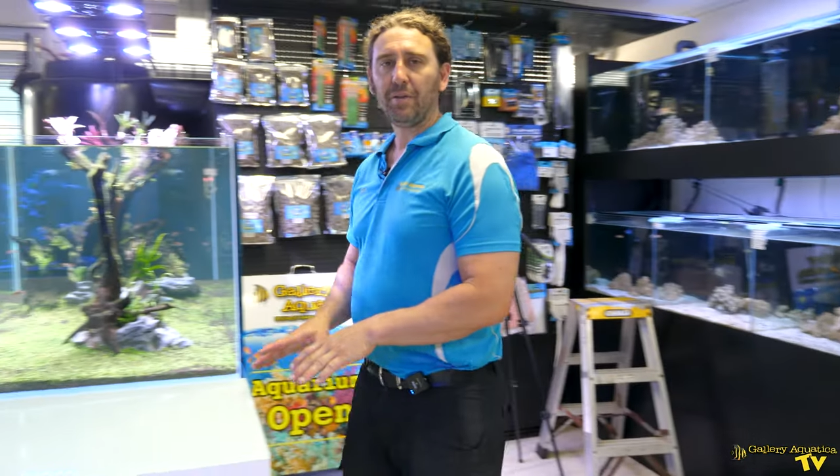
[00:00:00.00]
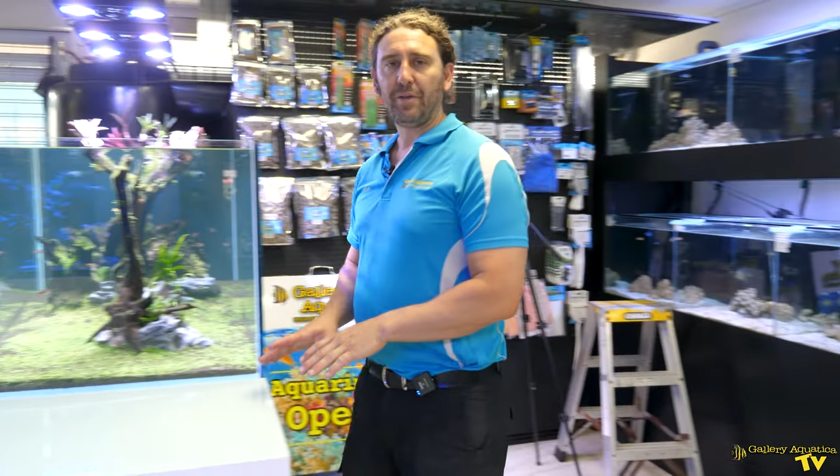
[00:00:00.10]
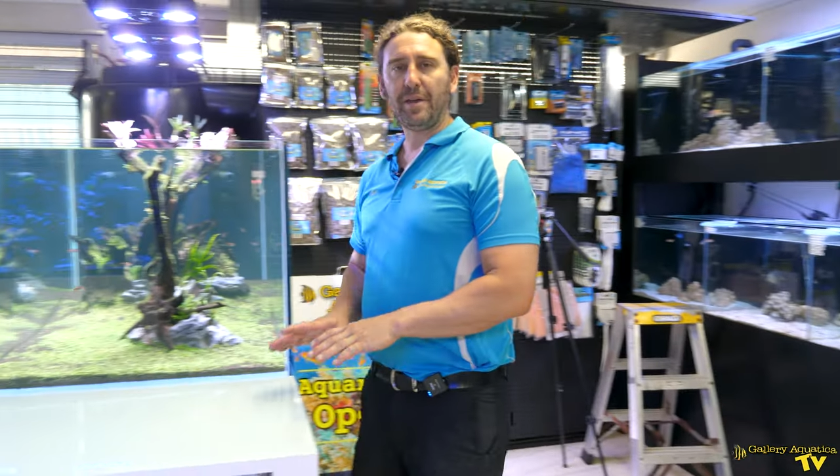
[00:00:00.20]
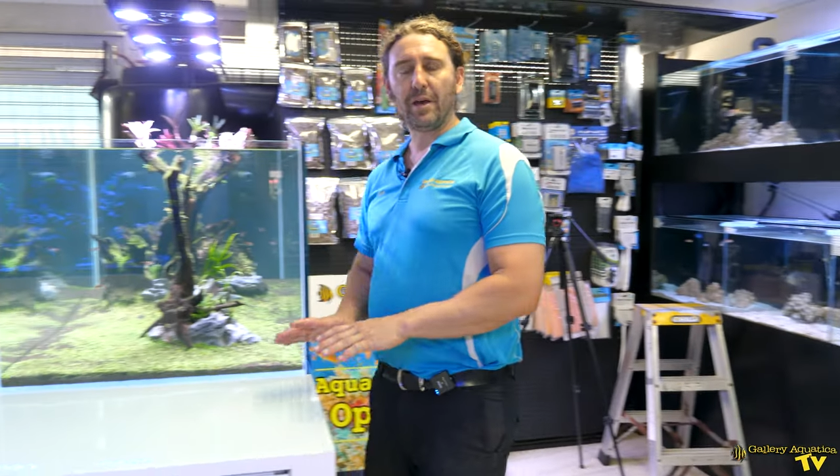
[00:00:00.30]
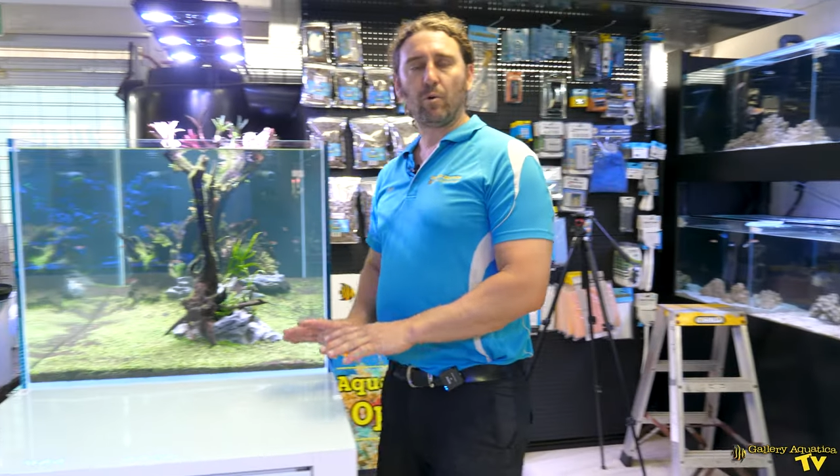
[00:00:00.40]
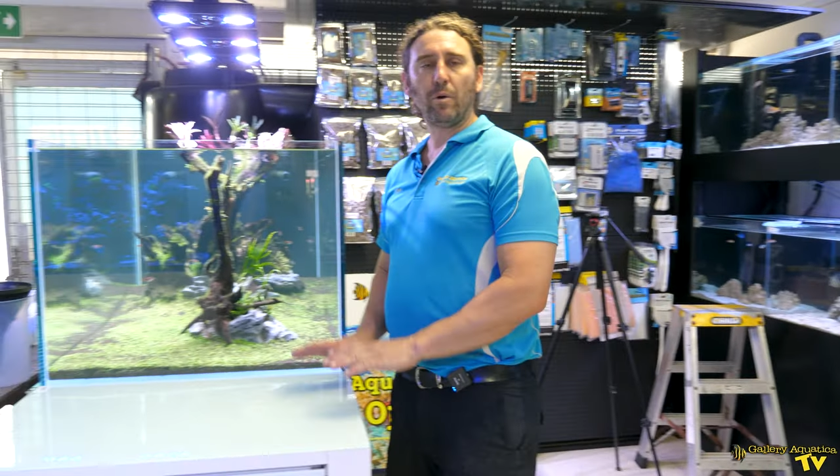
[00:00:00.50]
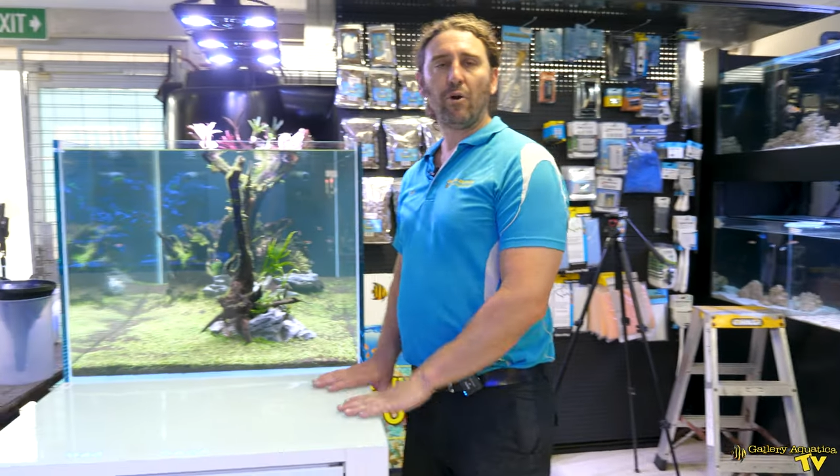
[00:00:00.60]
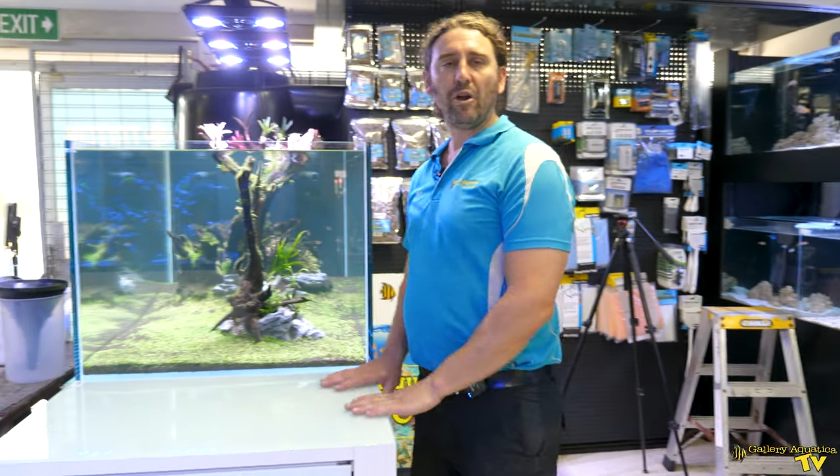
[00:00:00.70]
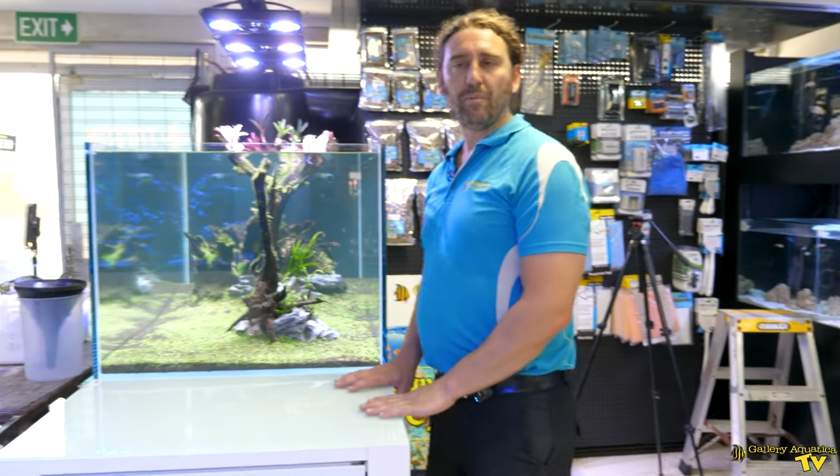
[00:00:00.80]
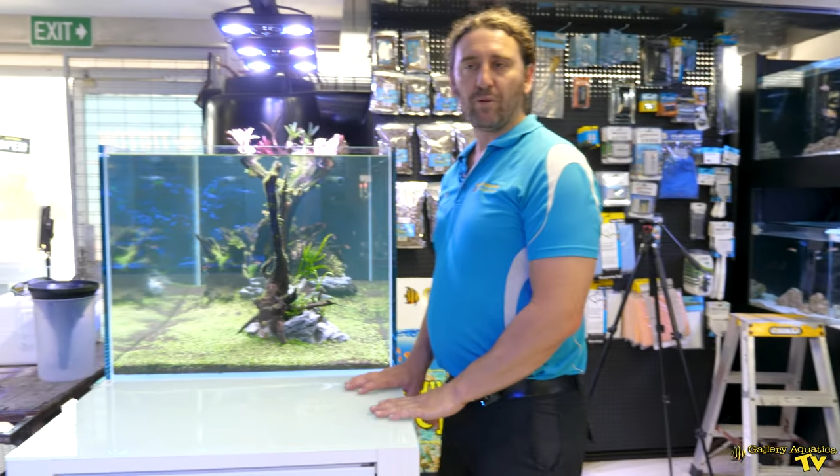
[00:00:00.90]
The
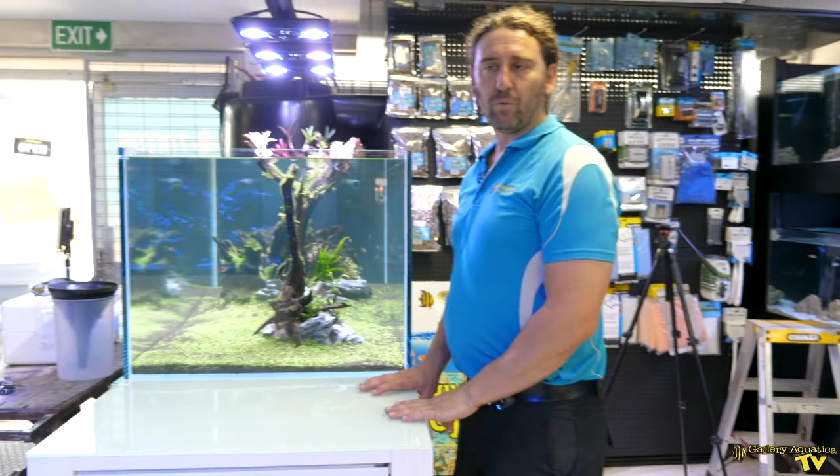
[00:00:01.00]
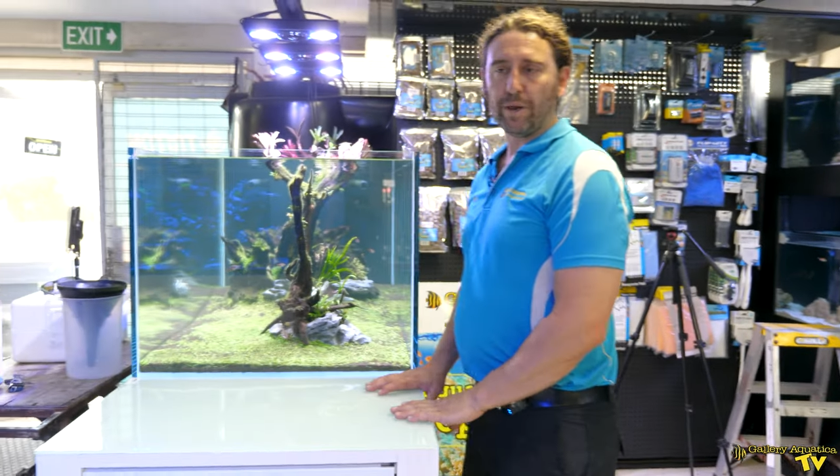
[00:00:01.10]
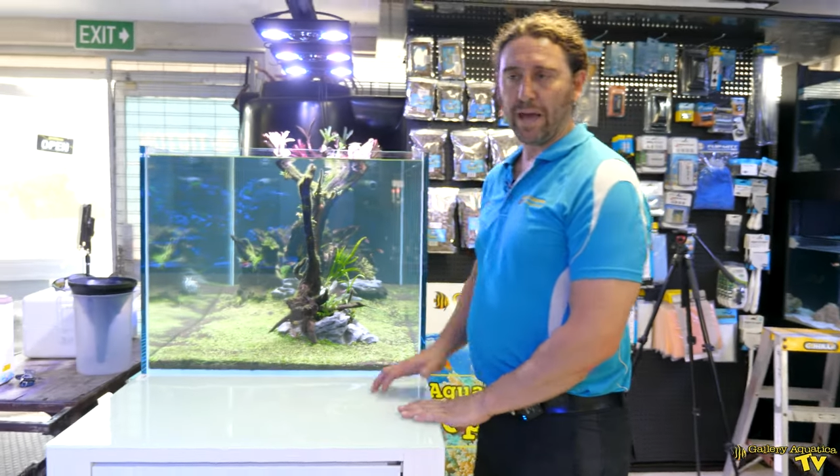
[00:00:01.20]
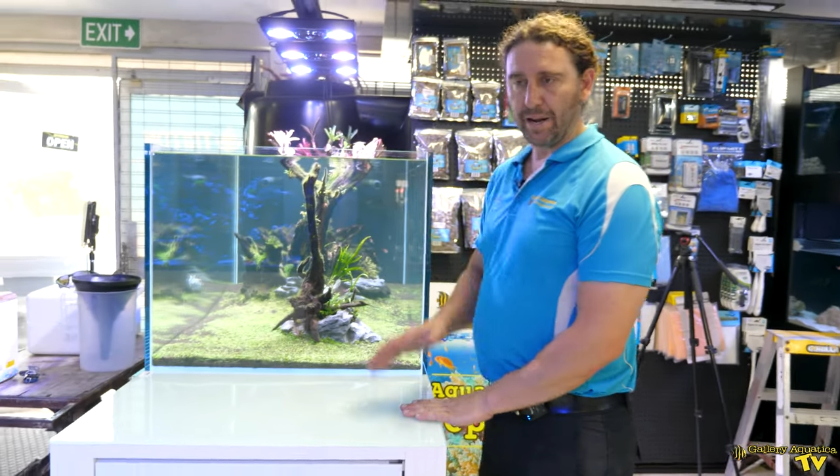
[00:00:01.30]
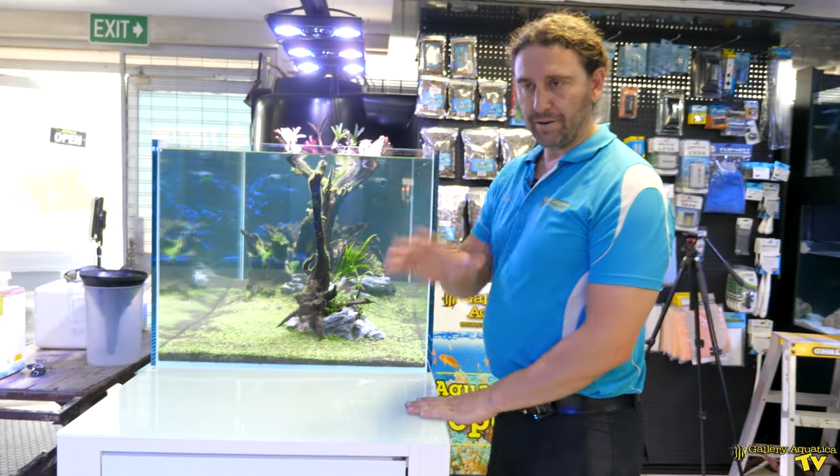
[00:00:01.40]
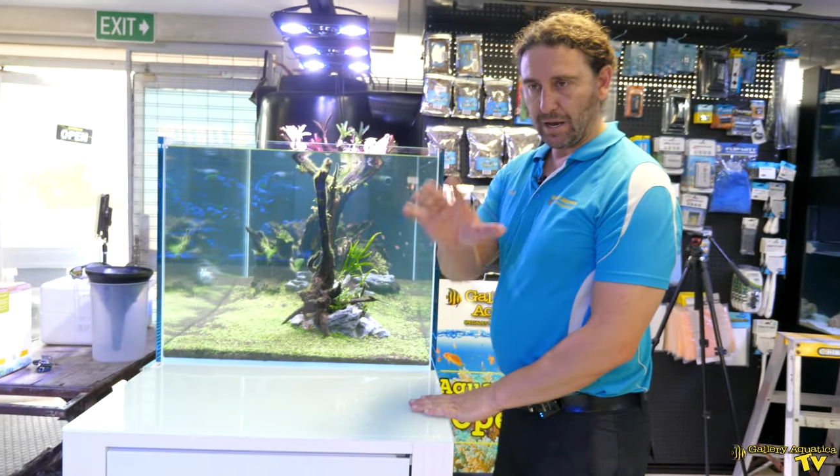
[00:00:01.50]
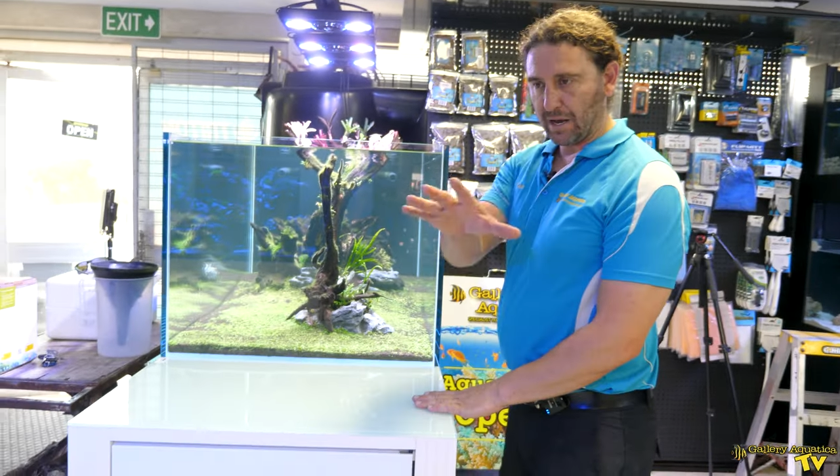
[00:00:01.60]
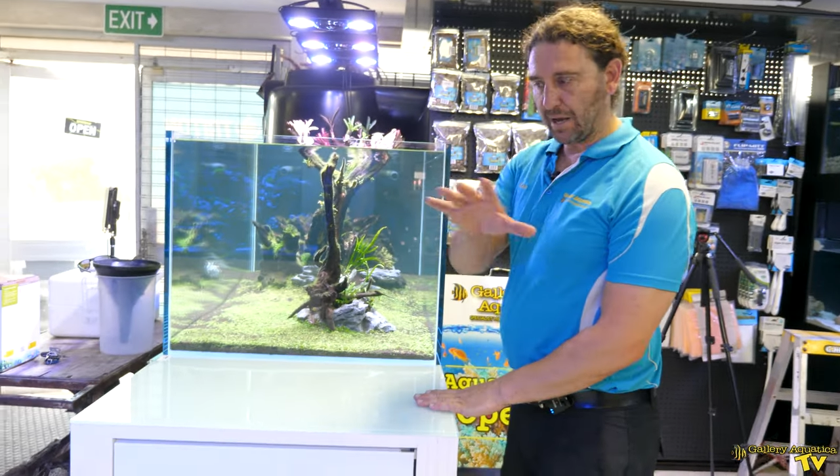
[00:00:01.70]
aquarium that we had